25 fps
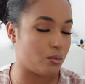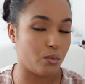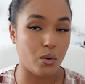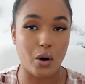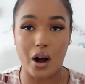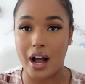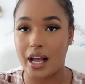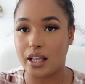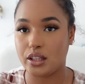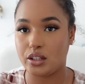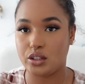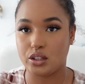
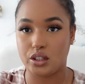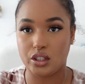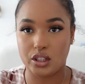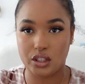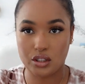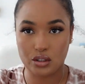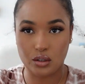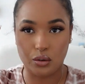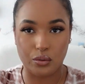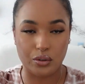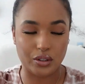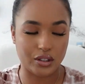what I do
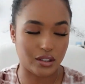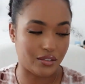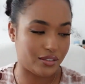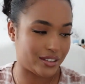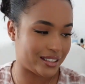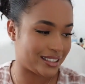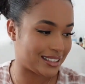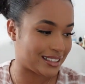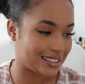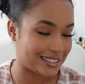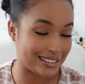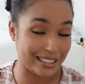is always
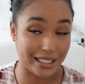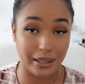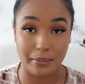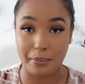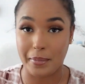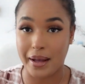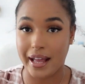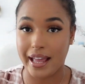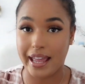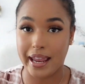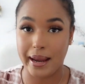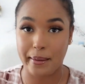obviously sleek
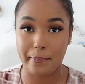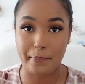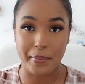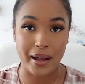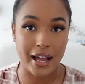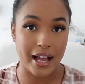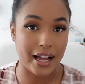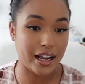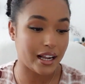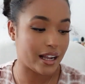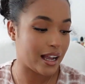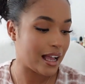my hair
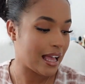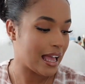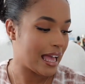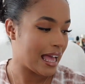back.